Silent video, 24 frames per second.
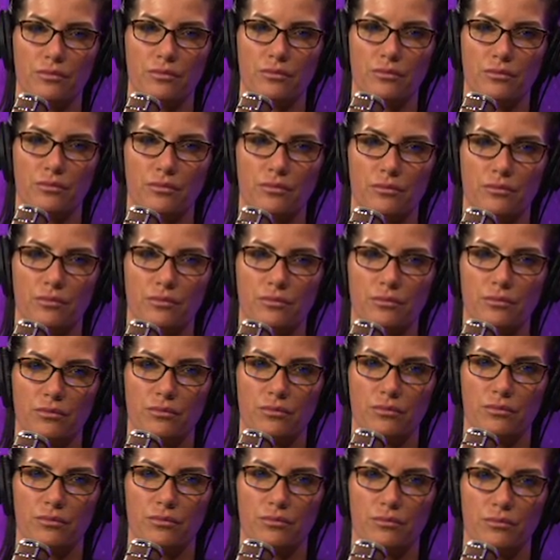
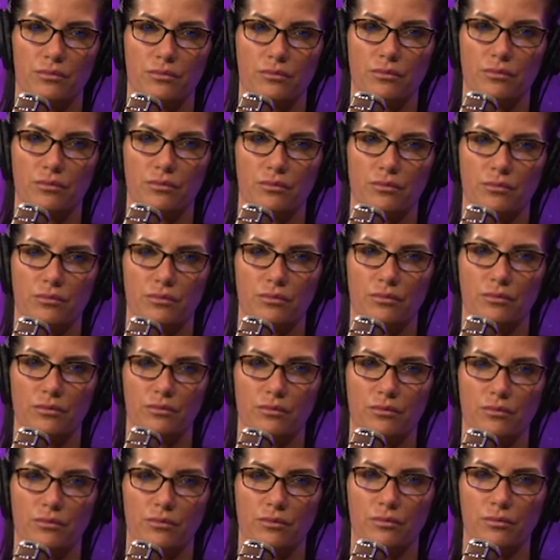
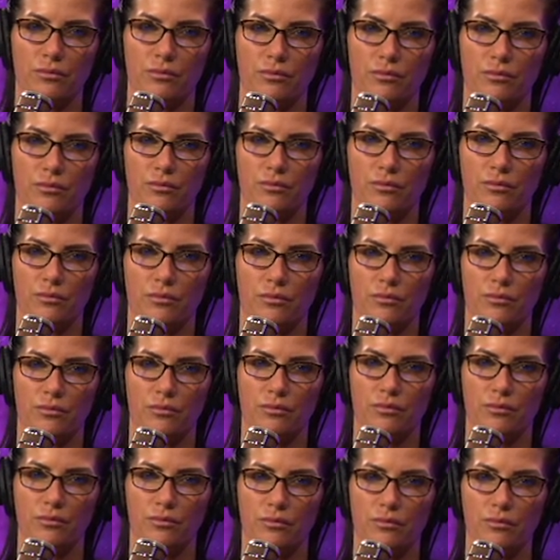
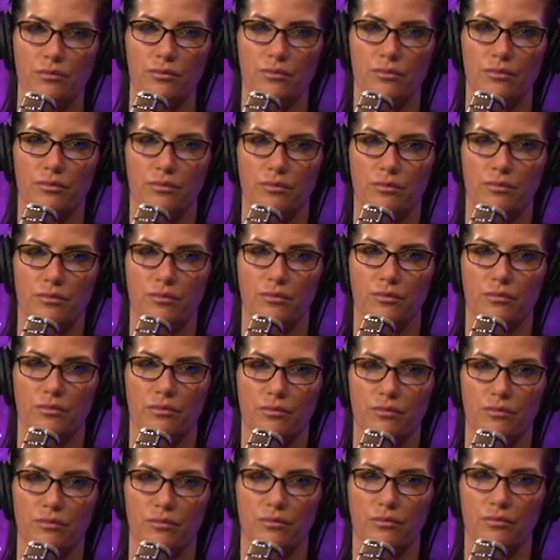
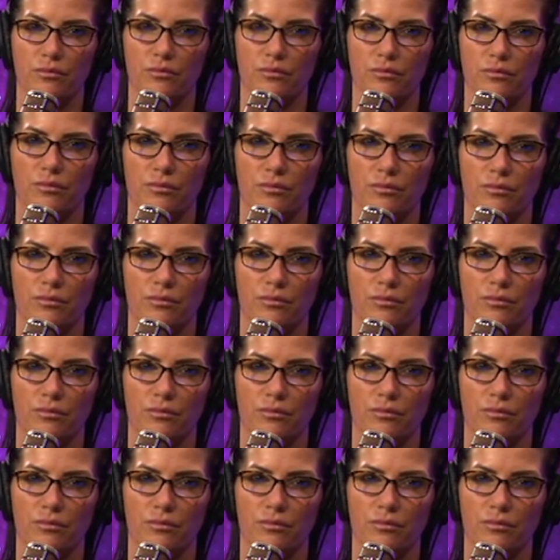(silent)